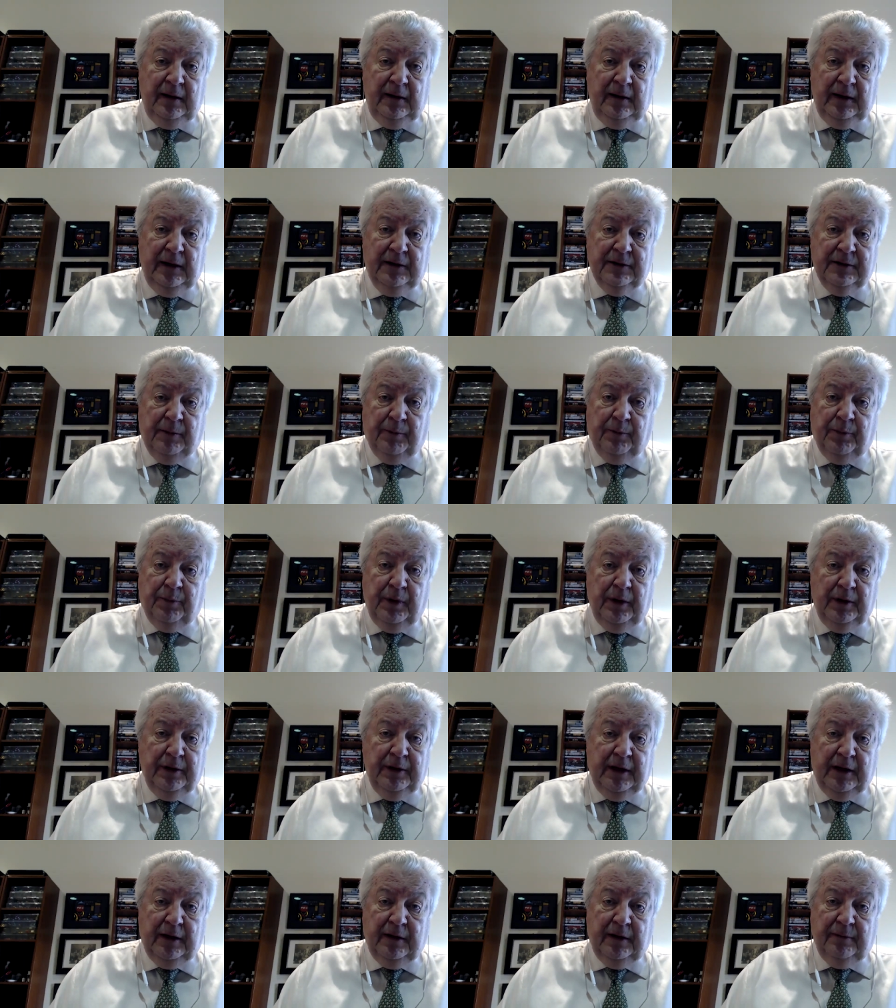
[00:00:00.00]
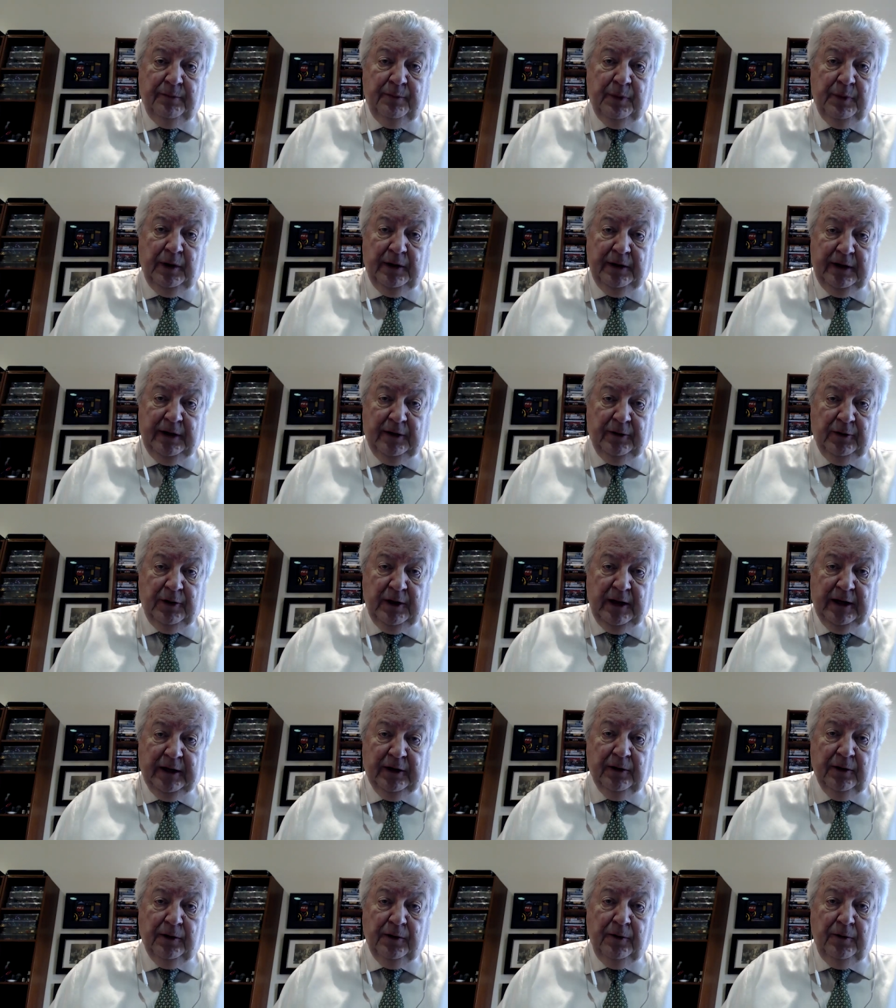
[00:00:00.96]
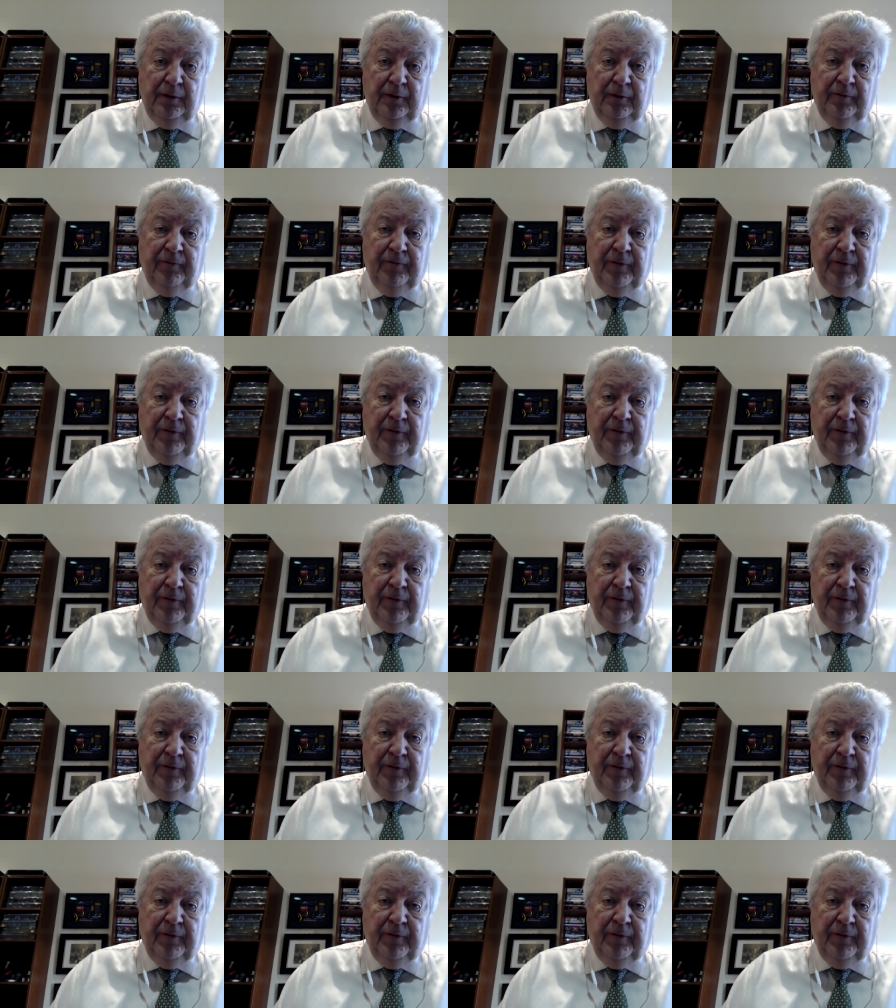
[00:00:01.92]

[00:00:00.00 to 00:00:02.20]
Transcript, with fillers: is a brilliant, brilliant thinker who